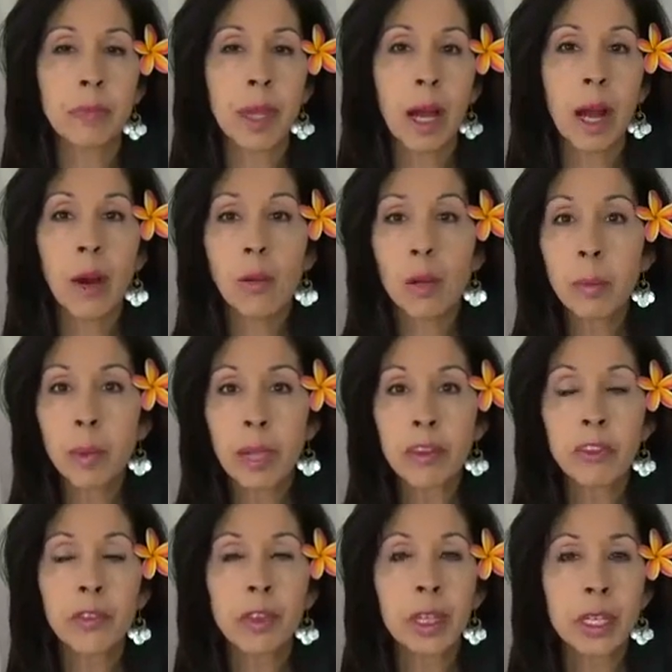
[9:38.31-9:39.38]
How am I
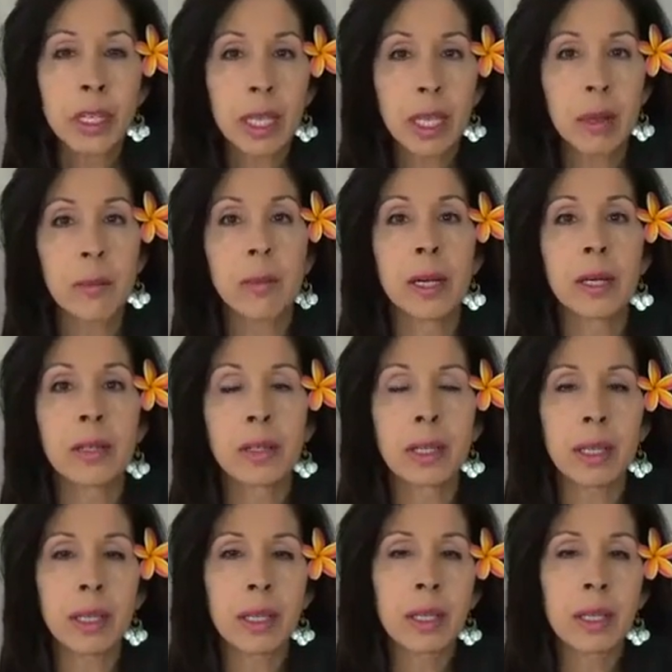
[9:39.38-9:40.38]
feeling about it?